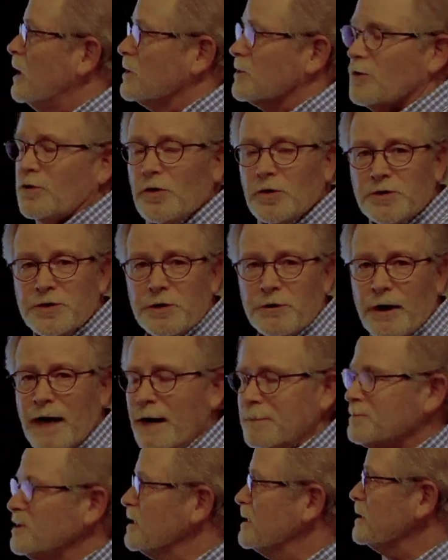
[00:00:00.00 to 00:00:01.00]
So those are your
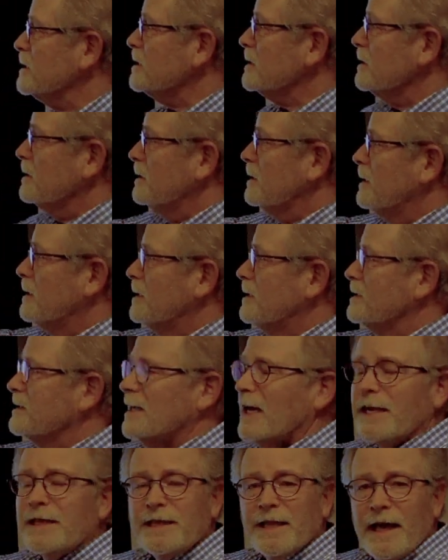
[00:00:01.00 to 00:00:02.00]
options.
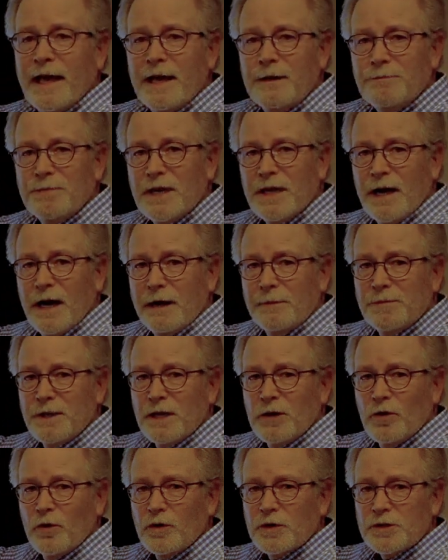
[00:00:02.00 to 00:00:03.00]
Take the
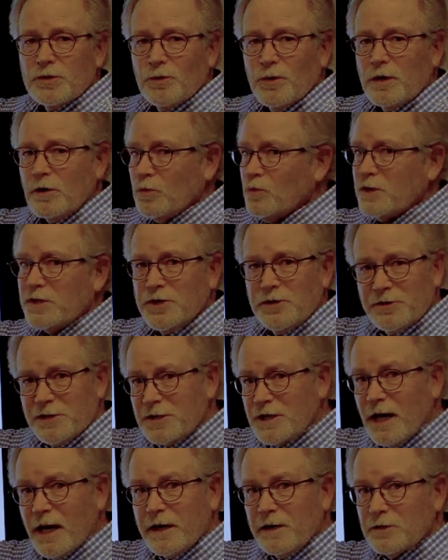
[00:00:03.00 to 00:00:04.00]
AP/IB coursework, which you're
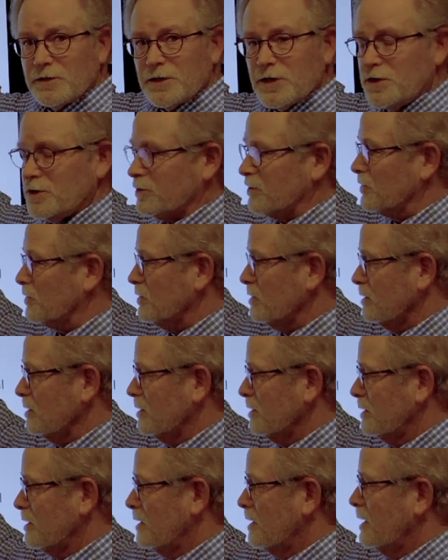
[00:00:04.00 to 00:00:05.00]
entitled to do.
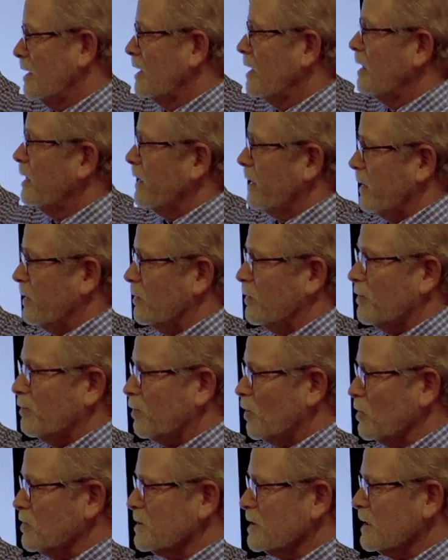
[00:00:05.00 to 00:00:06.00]
Here are the
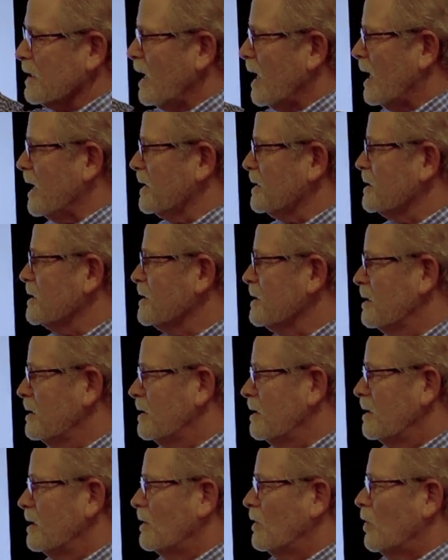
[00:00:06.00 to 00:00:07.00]
pros and cons,
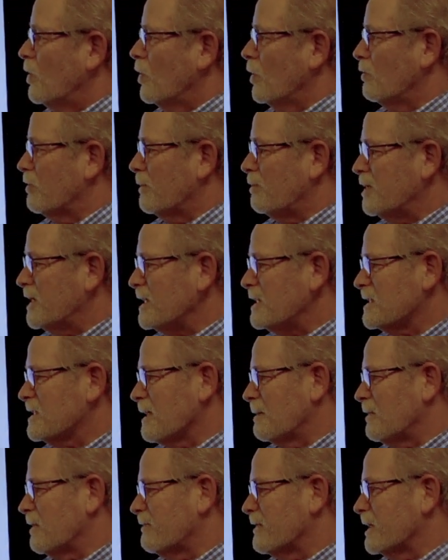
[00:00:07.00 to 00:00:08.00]
or repeat
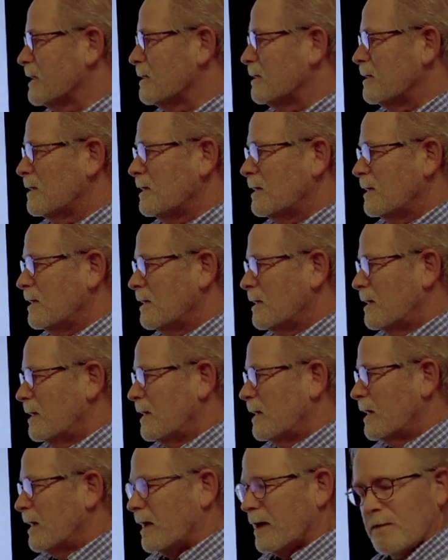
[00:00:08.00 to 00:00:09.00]
some of it,
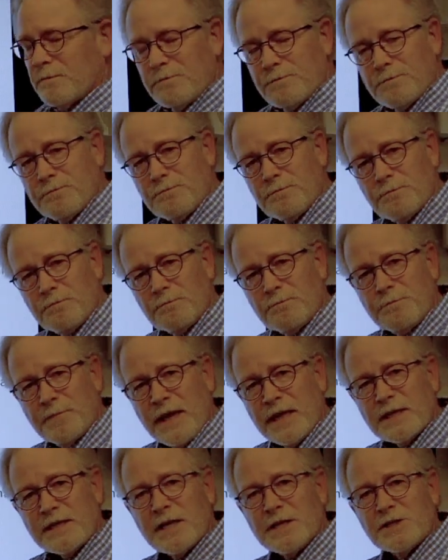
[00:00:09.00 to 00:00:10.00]
and
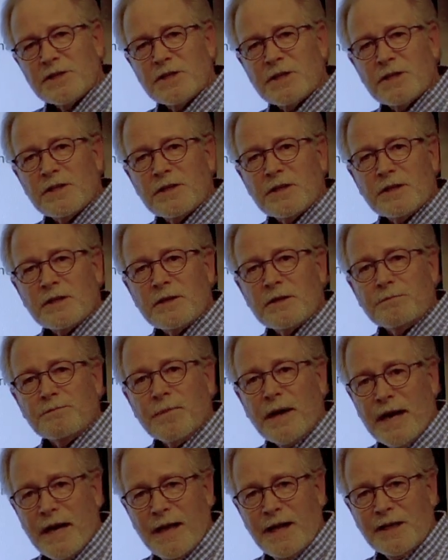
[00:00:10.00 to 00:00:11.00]
pay attention to the
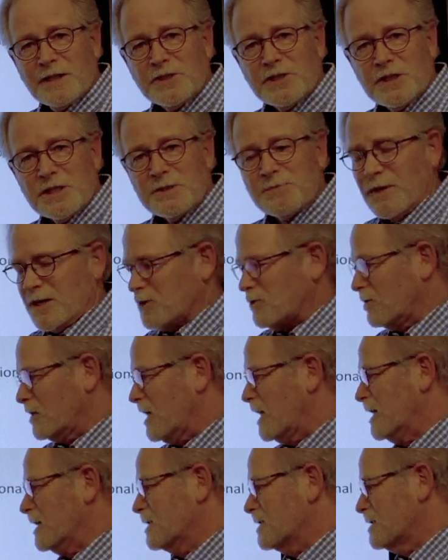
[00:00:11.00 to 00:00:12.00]
biology special
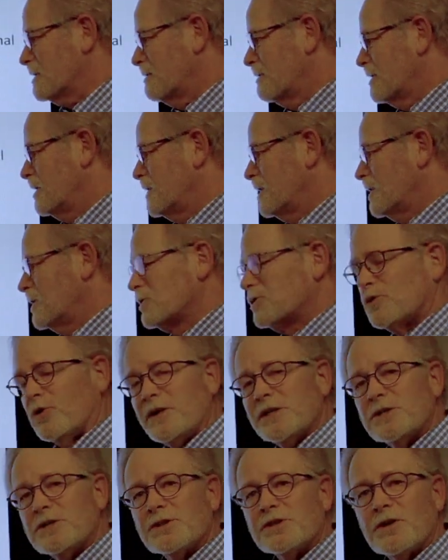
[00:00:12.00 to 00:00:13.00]
case.
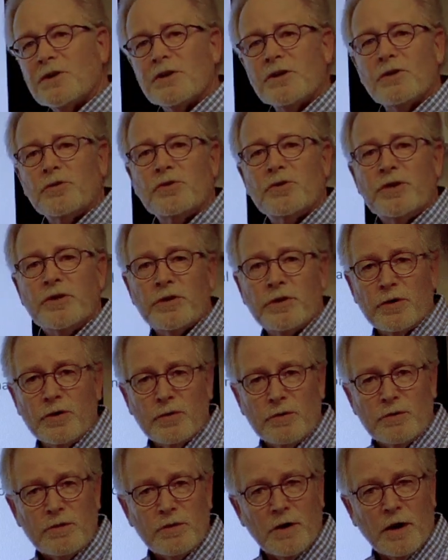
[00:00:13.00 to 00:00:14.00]
Choices are
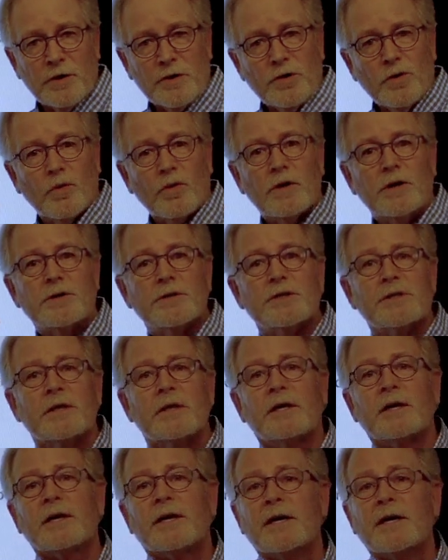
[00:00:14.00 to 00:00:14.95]
yours.